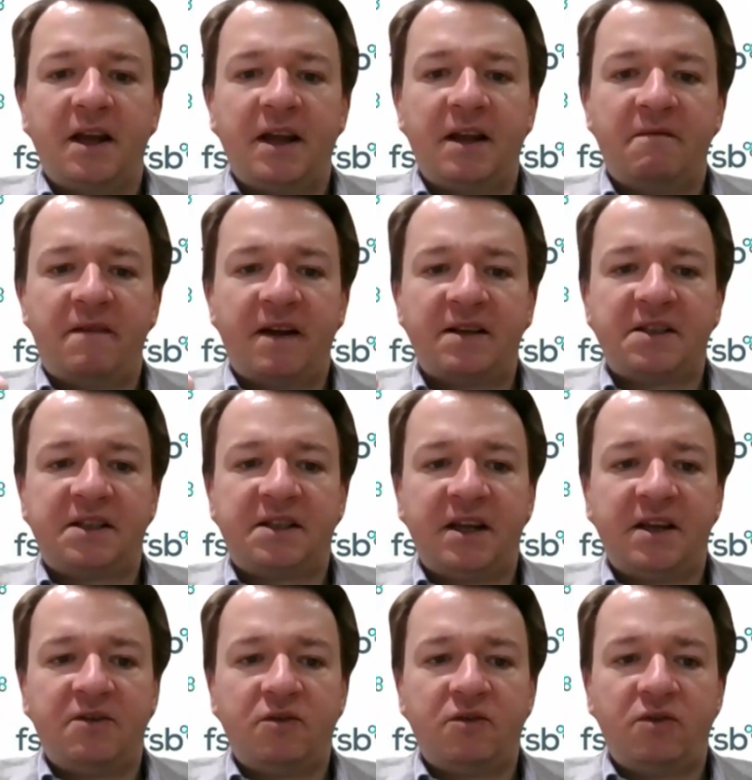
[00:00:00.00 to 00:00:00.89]

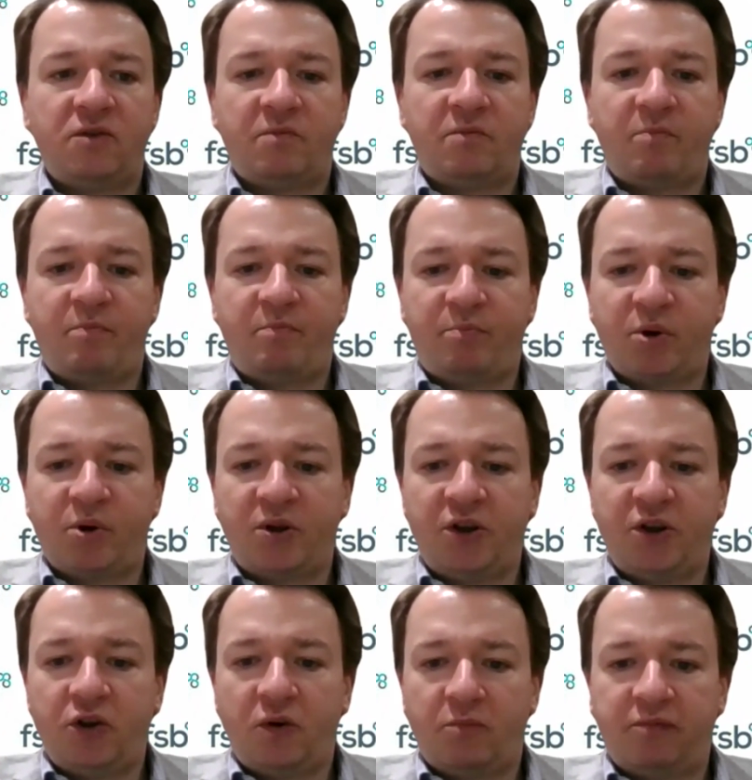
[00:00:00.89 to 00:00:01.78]
invest in
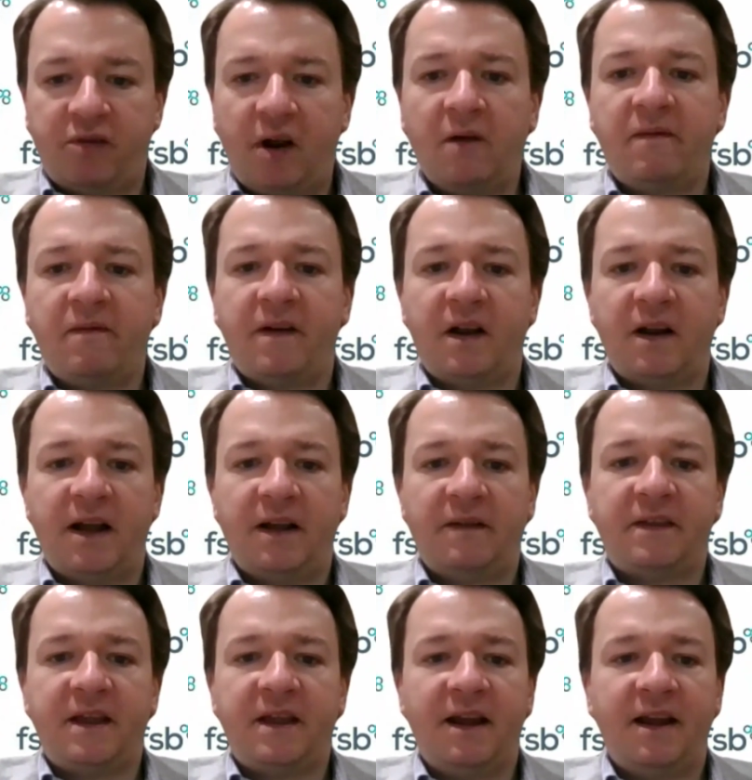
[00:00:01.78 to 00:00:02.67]
putting your profile
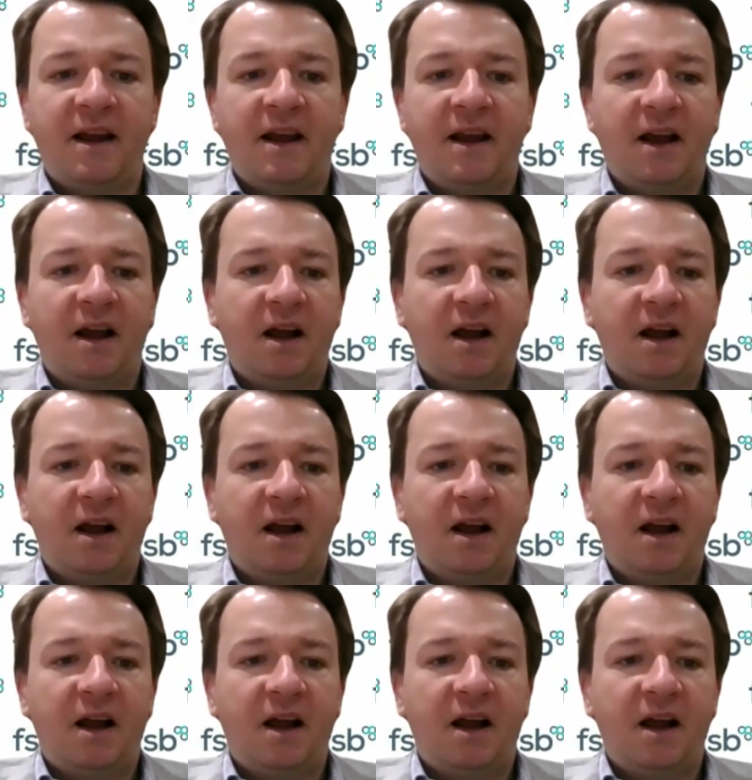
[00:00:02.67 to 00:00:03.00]
out there.